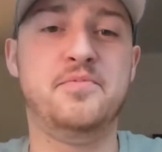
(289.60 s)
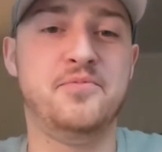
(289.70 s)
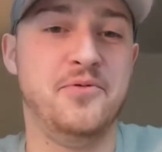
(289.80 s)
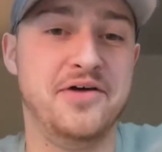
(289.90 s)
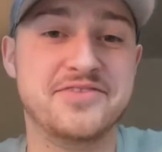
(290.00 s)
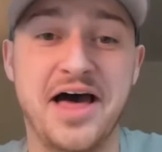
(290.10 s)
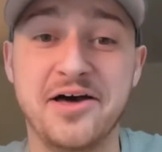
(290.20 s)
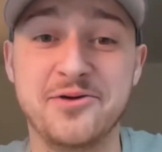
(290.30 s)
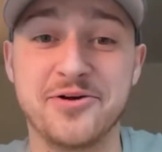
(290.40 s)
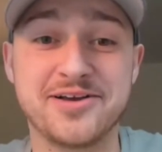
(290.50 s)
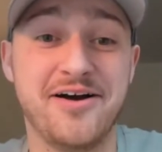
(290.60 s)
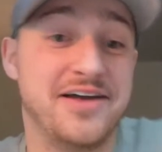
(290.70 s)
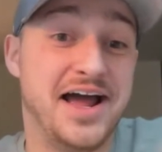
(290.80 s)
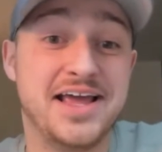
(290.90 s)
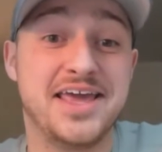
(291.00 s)
whatever the hell you want to call it,
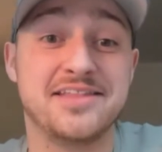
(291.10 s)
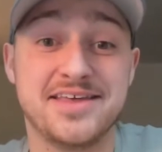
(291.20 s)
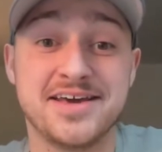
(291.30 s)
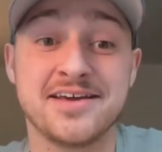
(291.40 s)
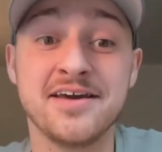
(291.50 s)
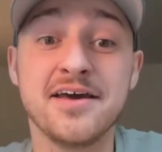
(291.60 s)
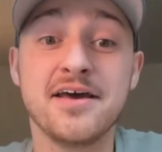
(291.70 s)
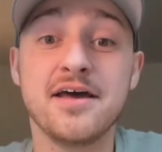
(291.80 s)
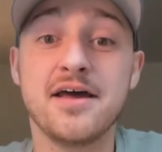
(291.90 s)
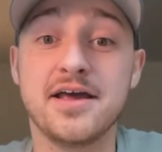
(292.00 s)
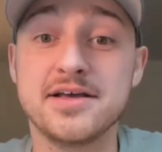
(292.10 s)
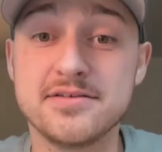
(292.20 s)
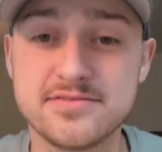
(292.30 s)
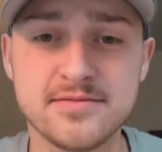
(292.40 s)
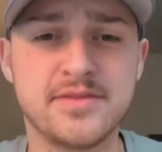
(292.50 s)
I can't think, is
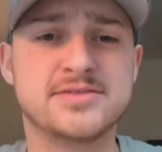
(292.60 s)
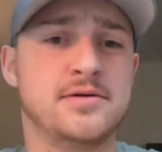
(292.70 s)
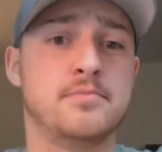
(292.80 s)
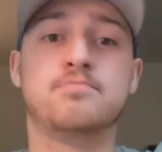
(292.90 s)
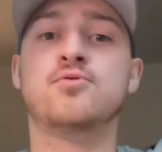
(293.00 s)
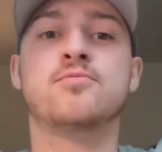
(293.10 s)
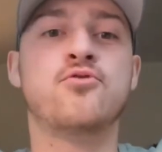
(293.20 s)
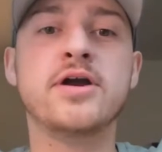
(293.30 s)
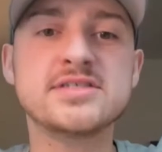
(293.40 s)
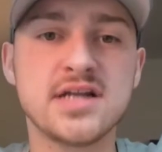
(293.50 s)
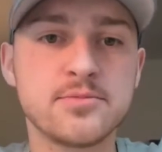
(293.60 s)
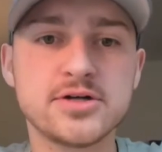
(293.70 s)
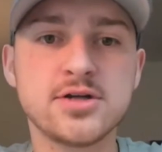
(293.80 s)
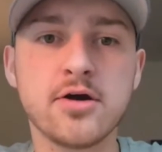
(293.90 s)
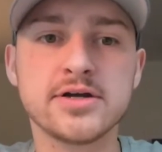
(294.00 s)
this crazy number of
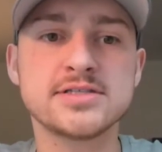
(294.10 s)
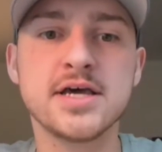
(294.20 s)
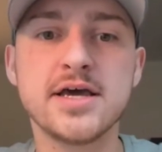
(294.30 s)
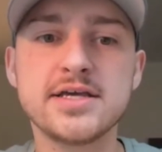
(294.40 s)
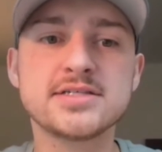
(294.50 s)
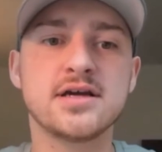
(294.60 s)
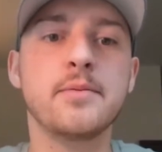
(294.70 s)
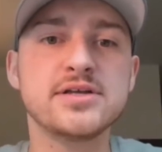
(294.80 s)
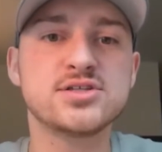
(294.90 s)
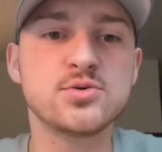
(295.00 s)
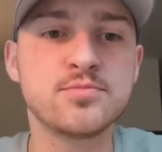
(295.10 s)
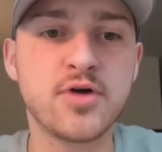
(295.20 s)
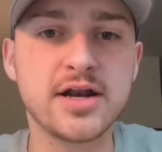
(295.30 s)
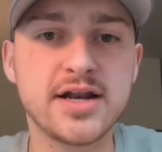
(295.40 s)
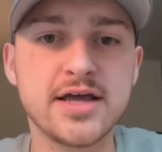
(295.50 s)
targets is coming to
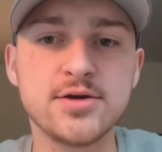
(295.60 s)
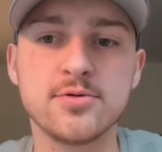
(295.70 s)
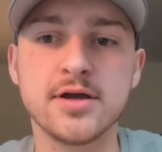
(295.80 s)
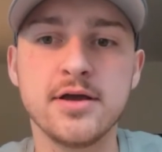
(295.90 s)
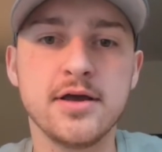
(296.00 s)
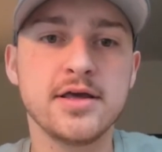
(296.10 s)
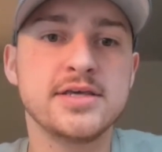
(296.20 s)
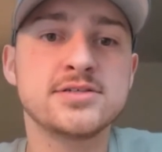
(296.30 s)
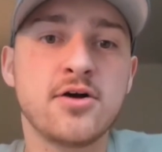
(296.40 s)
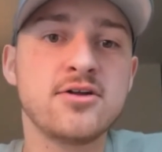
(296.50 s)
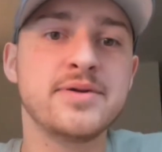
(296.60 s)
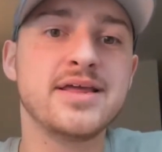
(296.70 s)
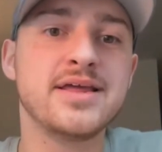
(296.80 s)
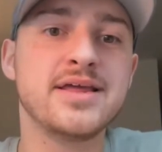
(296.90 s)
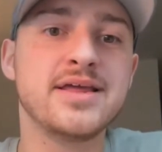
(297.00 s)
Brandon Aiyuk. He's already been
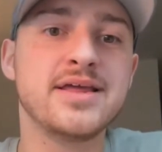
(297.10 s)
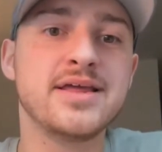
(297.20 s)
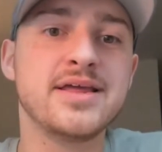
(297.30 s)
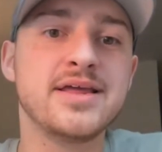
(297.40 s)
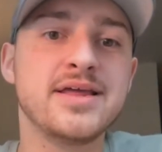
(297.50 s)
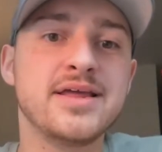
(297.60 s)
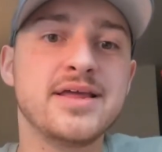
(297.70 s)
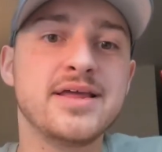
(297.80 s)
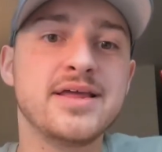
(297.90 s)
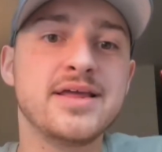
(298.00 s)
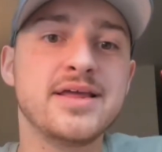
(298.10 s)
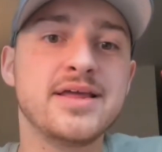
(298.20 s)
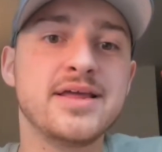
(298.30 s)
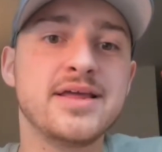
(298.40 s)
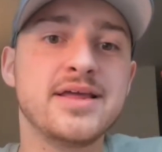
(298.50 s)
getting that kind of, he has been
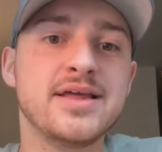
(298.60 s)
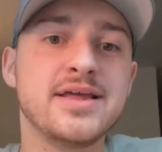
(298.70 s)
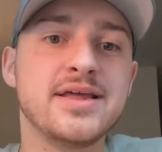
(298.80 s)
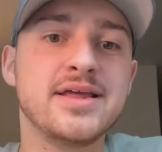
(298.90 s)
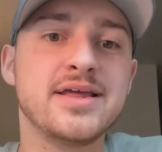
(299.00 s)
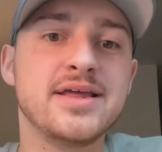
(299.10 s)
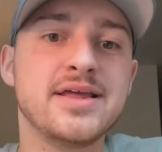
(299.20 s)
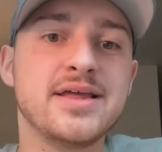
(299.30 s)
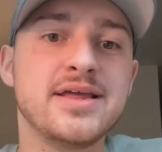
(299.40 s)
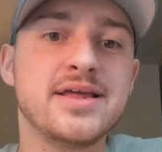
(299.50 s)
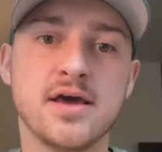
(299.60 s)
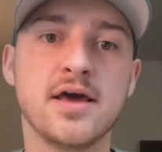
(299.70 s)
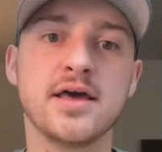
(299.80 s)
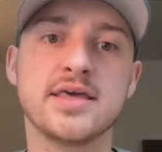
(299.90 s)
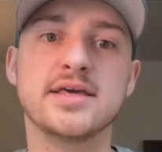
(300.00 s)
playing 90% of snaps.
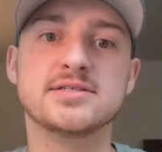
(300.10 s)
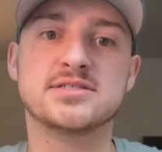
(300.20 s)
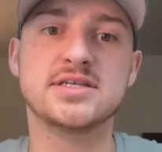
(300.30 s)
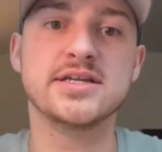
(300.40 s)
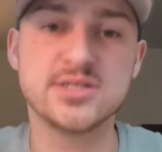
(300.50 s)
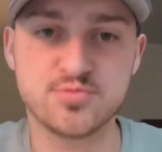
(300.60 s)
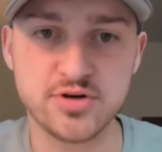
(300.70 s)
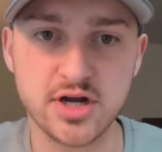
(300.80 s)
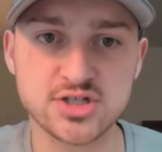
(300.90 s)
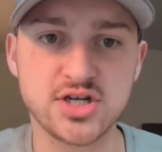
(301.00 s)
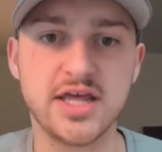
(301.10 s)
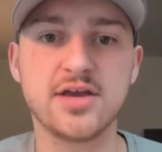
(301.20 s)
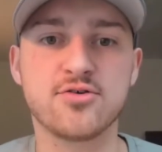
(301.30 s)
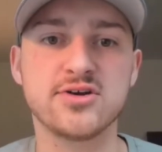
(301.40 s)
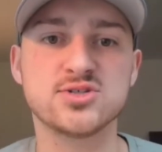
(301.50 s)
He has seen his production
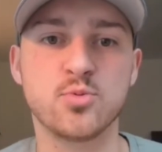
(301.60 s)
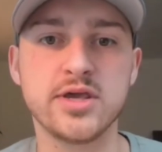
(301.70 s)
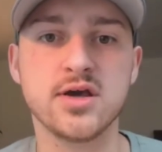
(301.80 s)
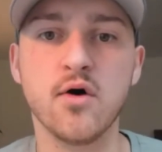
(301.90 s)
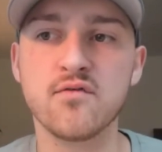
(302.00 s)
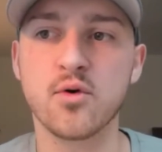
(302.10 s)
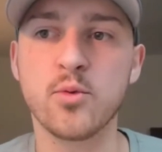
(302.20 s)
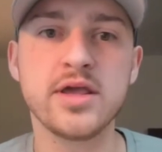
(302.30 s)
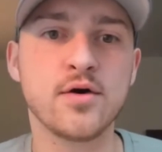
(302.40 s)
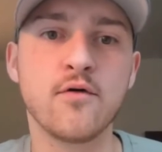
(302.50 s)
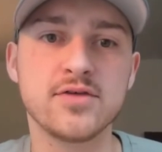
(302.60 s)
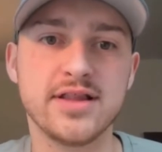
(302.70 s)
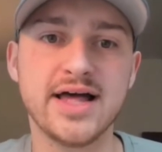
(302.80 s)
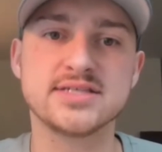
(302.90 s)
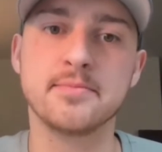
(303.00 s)
increase week over week over the
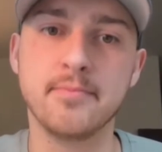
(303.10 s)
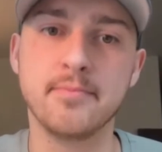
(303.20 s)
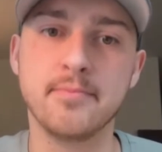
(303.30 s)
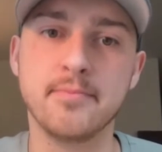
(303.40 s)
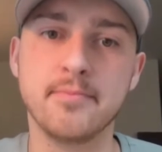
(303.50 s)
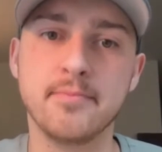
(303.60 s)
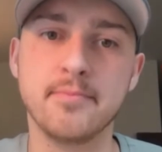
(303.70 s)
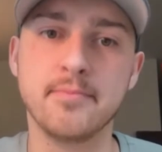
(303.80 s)
last month here.